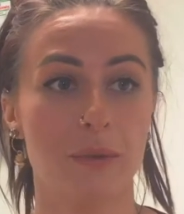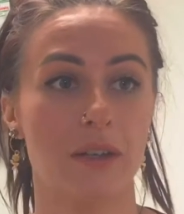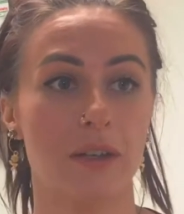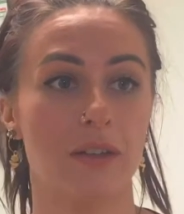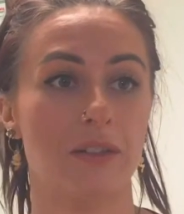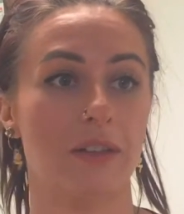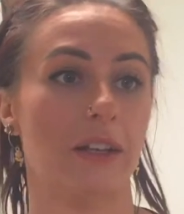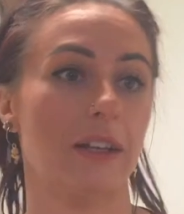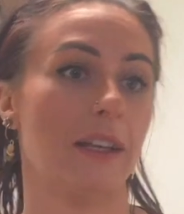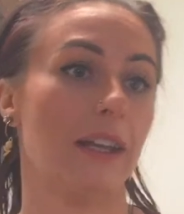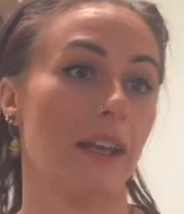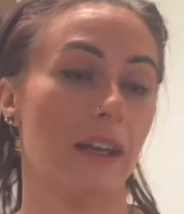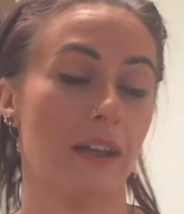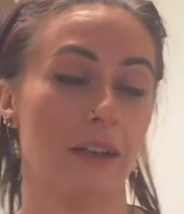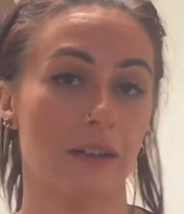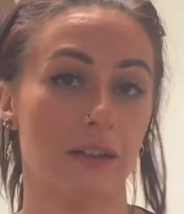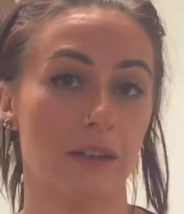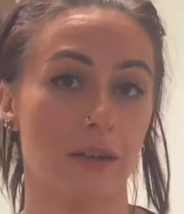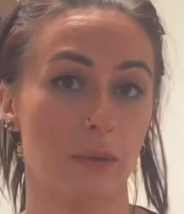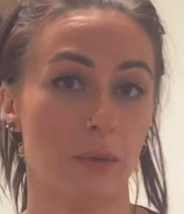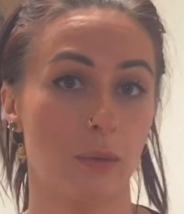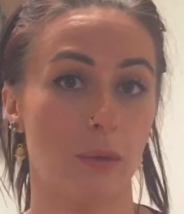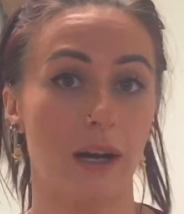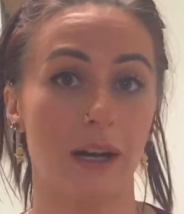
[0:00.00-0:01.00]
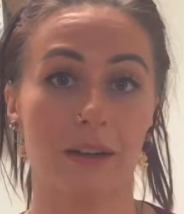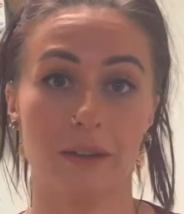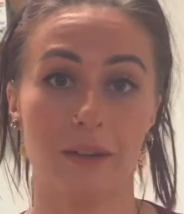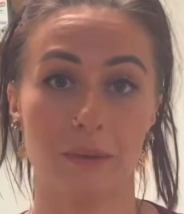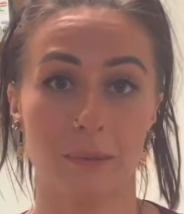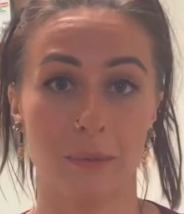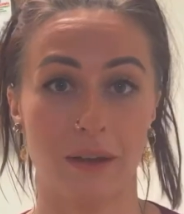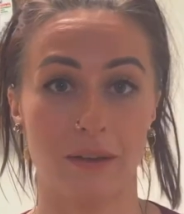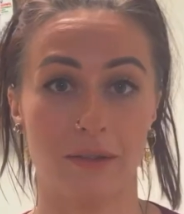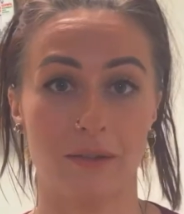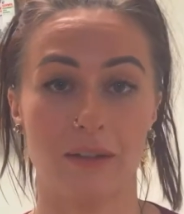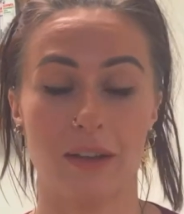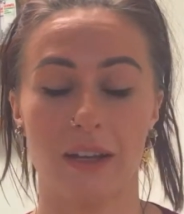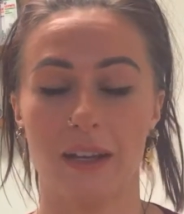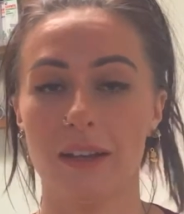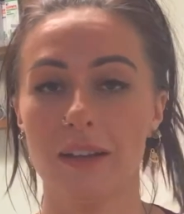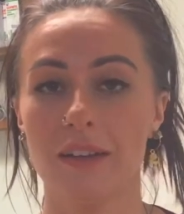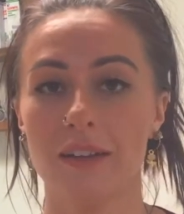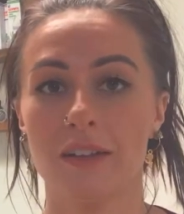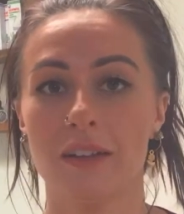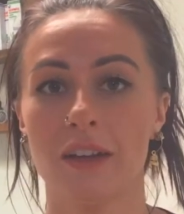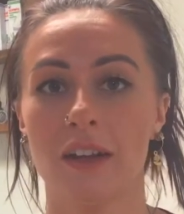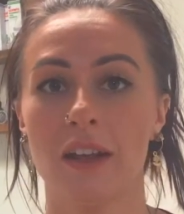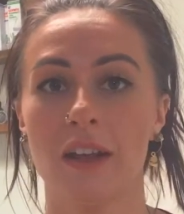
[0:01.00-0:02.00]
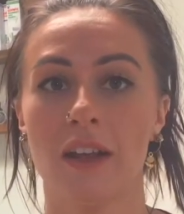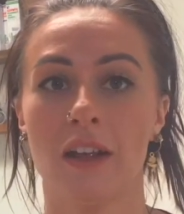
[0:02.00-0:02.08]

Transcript: because I can't wax my face.